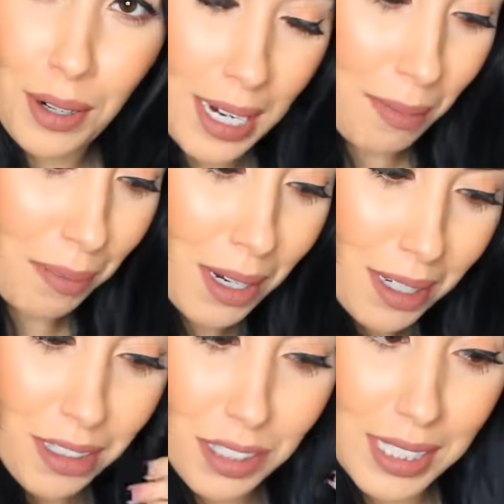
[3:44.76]
frame. I'm
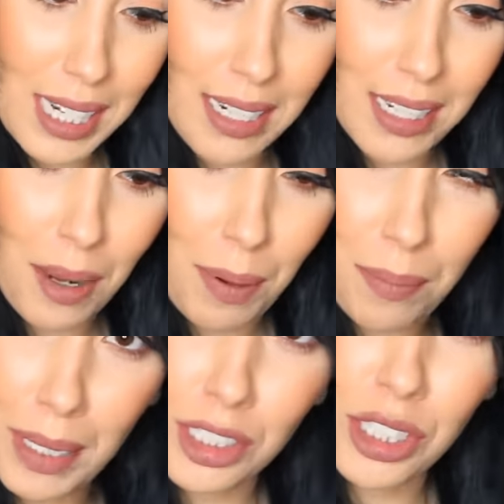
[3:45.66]
kind of just standing up
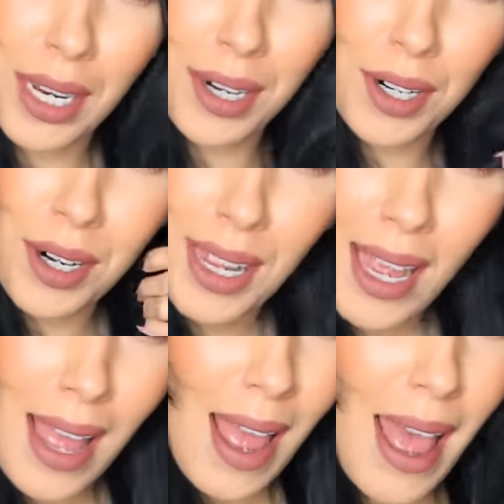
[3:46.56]
on my chair
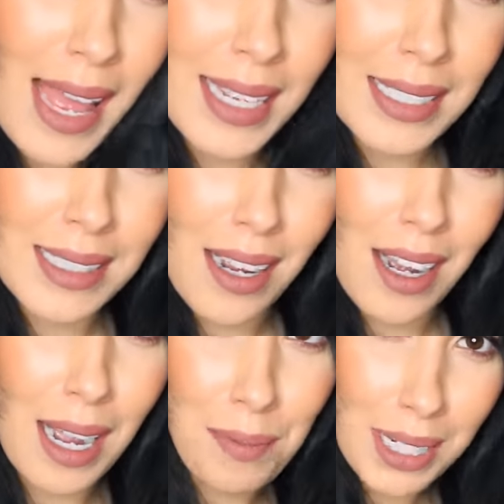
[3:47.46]
and
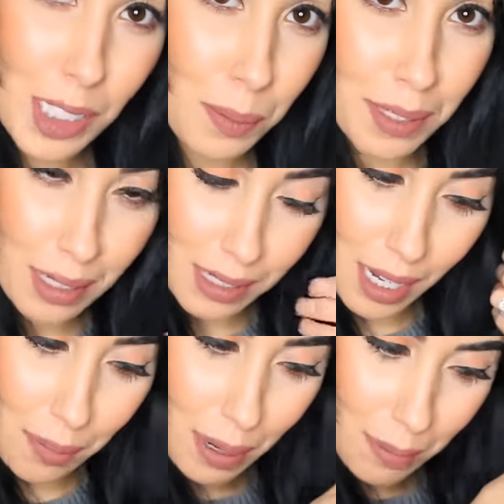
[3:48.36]
I might speed this
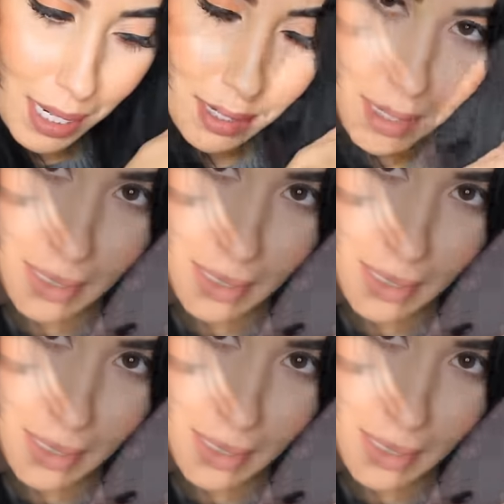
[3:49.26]
up, I might